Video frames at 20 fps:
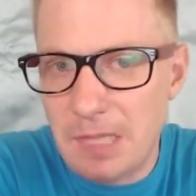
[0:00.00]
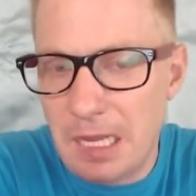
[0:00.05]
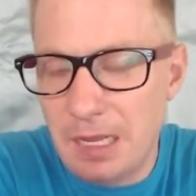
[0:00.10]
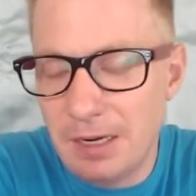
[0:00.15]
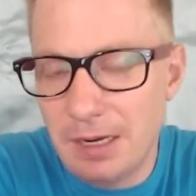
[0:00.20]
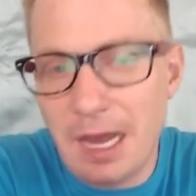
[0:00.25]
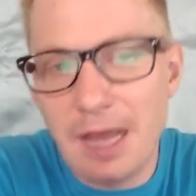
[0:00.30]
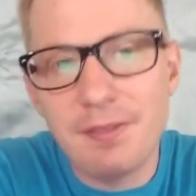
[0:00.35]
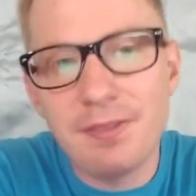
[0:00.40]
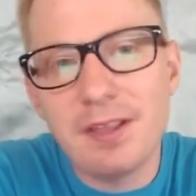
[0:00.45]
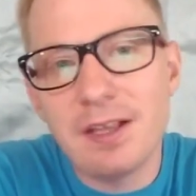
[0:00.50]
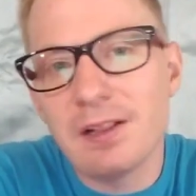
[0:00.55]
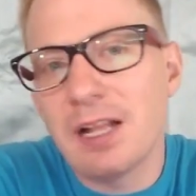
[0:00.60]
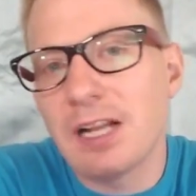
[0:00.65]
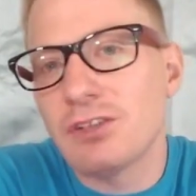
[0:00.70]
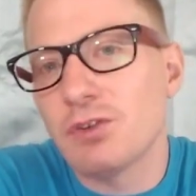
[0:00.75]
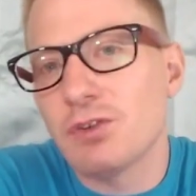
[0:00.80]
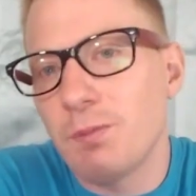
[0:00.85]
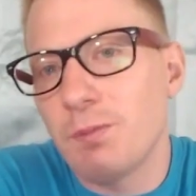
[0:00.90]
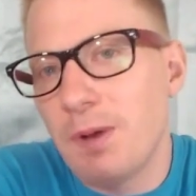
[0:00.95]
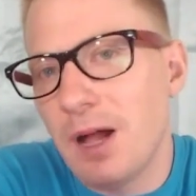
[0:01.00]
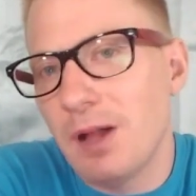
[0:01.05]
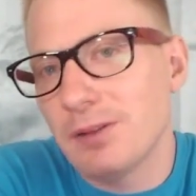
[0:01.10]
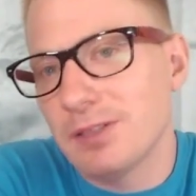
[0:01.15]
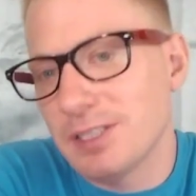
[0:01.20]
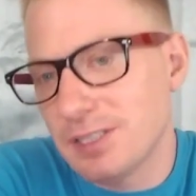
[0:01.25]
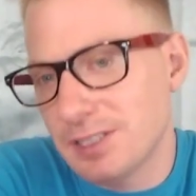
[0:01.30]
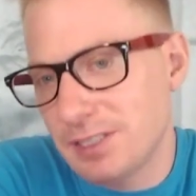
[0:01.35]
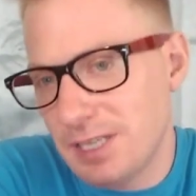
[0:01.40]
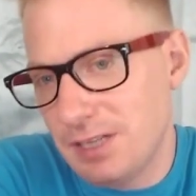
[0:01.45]
Not in the electoral
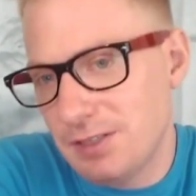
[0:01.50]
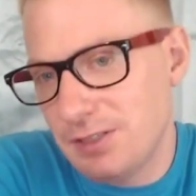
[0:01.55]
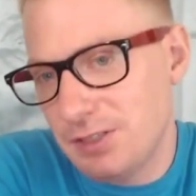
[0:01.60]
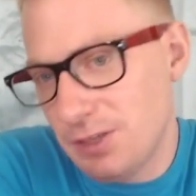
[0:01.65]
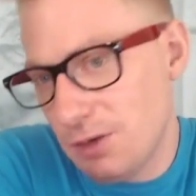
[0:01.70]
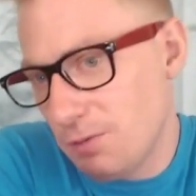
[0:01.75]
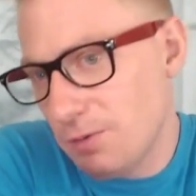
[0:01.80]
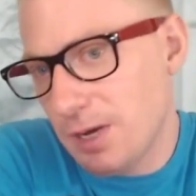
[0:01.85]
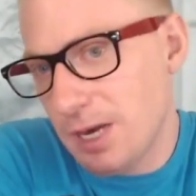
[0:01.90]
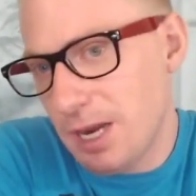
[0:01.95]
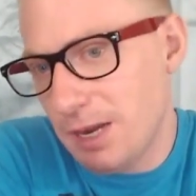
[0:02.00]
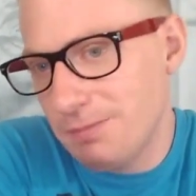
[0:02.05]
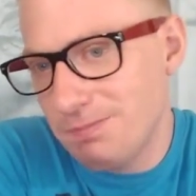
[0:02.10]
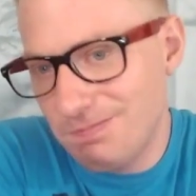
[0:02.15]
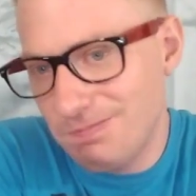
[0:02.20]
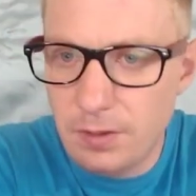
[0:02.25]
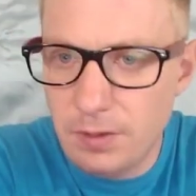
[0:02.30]
politics sense. No, we're not.